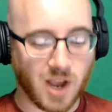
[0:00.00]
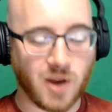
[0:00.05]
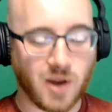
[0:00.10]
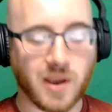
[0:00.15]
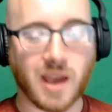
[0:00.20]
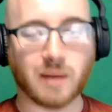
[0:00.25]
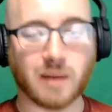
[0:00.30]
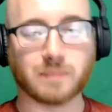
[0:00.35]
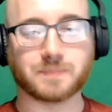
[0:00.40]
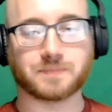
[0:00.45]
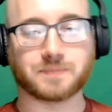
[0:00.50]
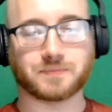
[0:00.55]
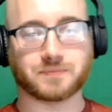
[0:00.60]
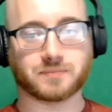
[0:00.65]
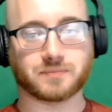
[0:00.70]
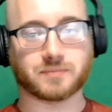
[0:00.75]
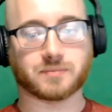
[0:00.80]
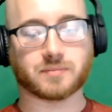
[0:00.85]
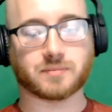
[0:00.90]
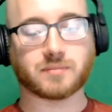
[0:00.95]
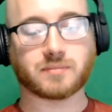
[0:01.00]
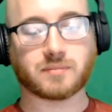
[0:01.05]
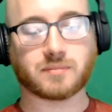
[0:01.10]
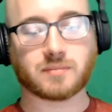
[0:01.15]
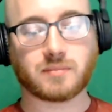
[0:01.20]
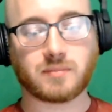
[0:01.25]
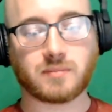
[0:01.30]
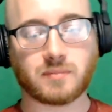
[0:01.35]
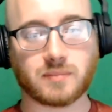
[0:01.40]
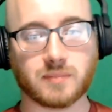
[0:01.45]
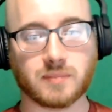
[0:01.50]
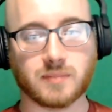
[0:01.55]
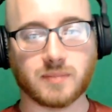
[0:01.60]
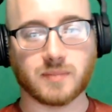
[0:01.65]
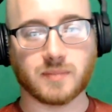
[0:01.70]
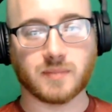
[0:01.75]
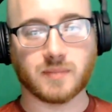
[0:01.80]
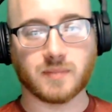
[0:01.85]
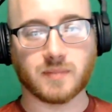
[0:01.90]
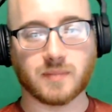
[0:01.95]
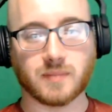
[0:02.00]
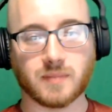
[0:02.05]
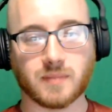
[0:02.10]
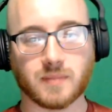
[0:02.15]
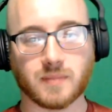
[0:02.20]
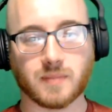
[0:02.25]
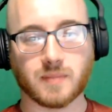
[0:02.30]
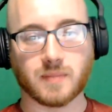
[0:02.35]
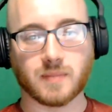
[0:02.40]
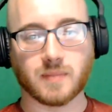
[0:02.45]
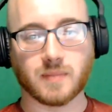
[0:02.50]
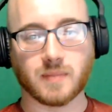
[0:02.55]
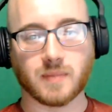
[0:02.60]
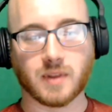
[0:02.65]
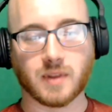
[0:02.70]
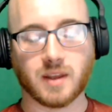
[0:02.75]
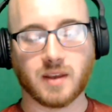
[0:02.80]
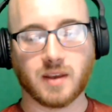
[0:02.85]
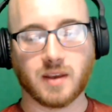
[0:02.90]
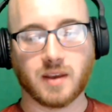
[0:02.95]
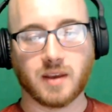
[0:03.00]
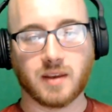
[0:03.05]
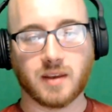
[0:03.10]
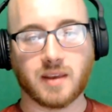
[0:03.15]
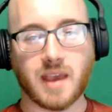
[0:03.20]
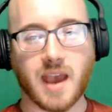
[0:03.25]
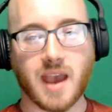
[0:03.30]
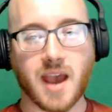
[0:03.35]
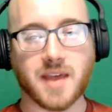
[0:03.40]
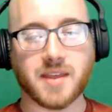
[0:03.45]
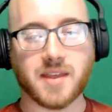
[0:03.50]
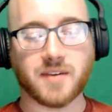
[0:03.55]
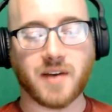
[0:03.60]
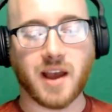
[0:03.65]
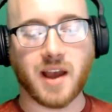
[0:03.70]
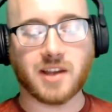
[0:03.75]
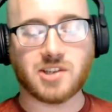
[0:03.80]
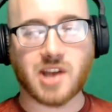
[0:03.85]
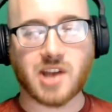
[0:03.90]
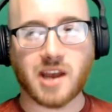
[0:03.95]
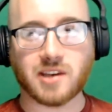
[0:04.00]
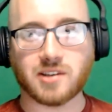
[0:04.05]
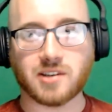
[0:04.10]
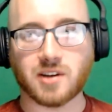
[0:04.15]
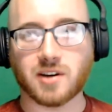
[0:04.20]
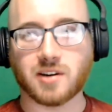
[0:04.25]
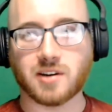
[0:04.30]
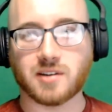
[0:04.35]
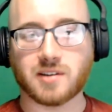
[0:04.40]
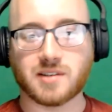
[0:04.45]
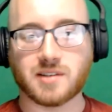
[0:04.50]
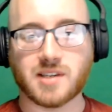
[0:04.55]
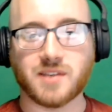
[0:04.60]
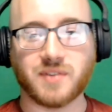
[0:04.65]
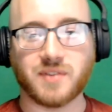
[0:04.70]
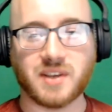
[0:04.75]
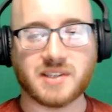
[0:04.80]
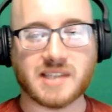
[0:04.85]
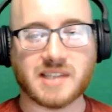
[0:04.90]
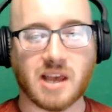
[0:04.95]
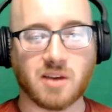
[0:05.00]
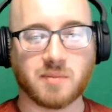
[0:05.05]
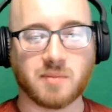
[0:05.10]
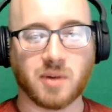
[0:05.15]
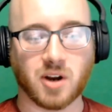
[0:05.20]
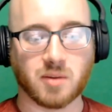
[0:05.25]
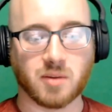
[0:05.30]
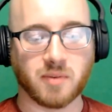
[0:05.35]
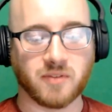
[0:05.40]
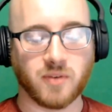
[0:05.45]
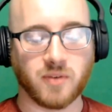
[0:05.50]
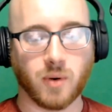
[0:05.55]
button and it'll disconnect the phone or whatever. Yeah, they've hijacked our TV soundbar before.